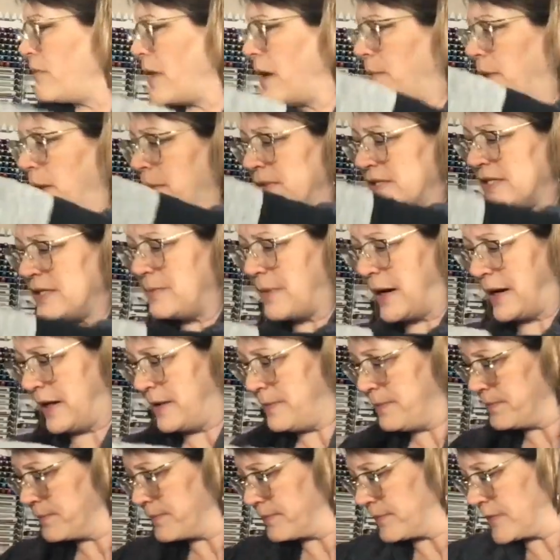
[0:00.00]
my people some
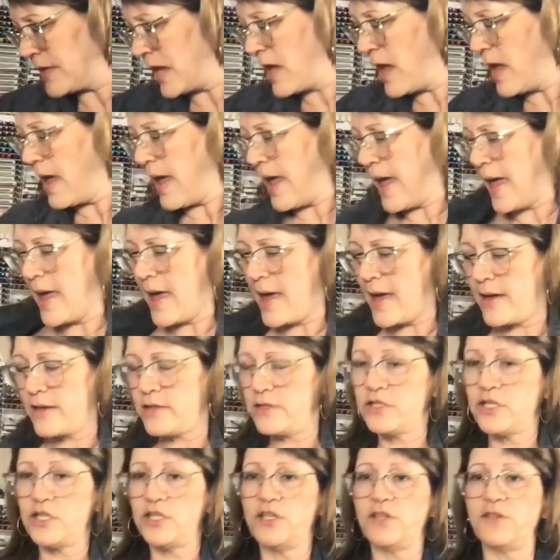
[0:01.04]
money
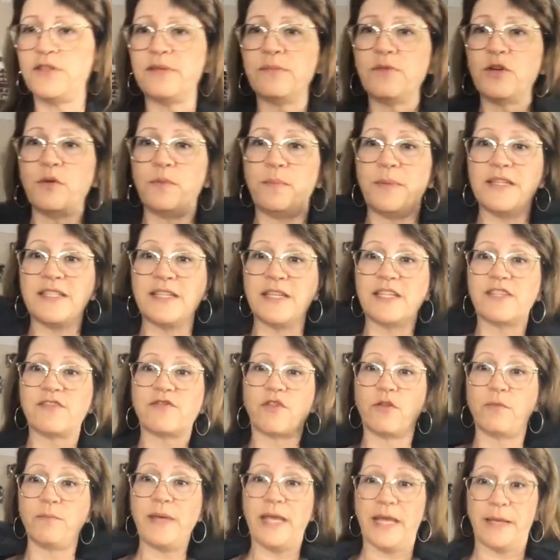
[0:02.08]
and do some good business
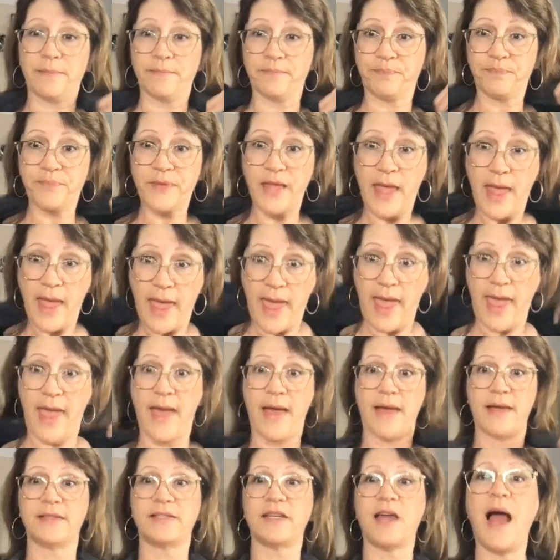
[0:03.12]
for me?"
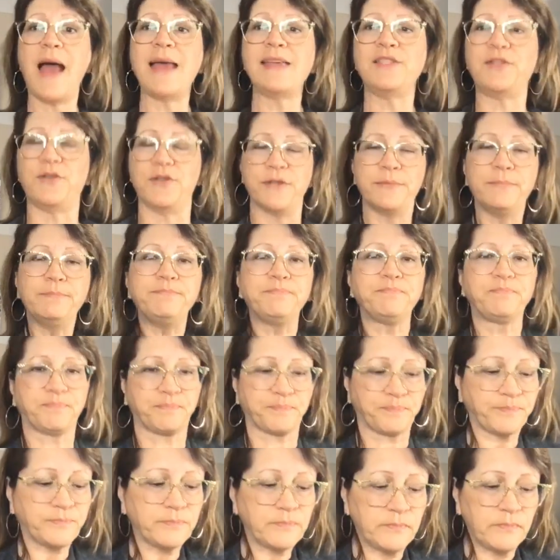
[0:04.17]
And hi Susan.
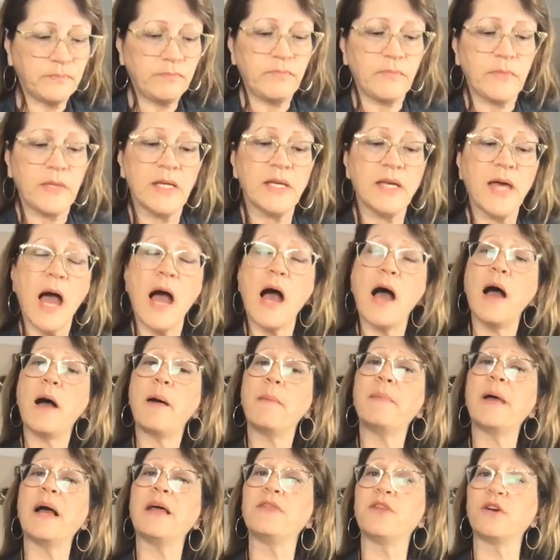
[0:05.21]

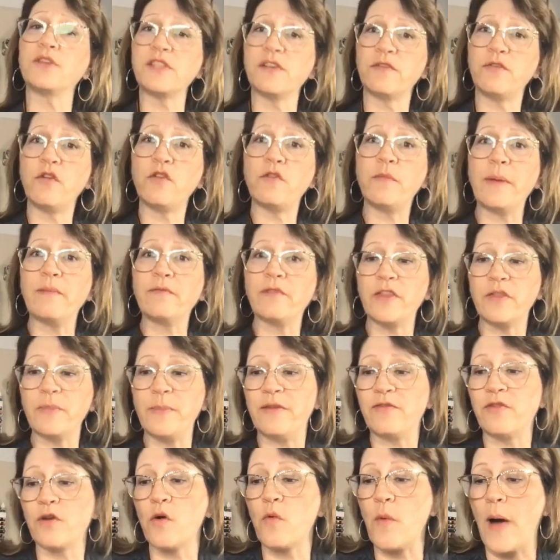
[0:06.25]
Um, those of you who've been with me
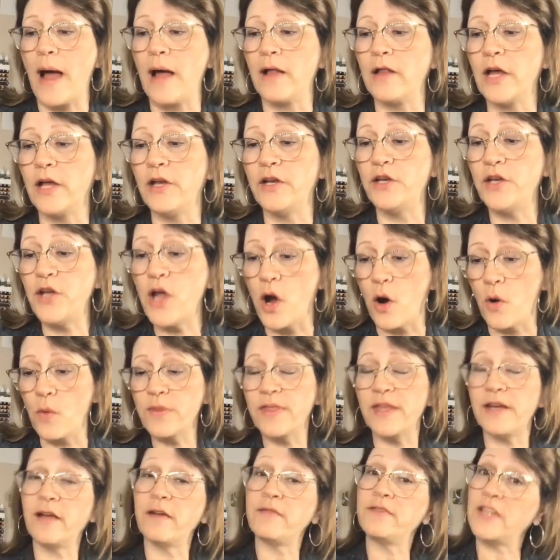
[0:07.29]
for a while know
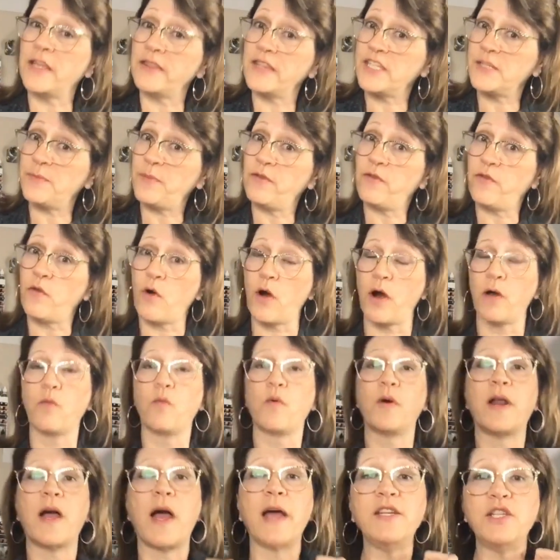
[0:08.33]
that I've done this before.
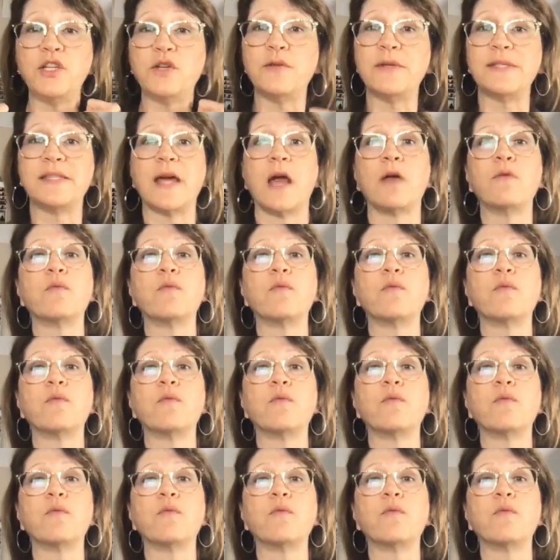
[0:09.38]
What I do is I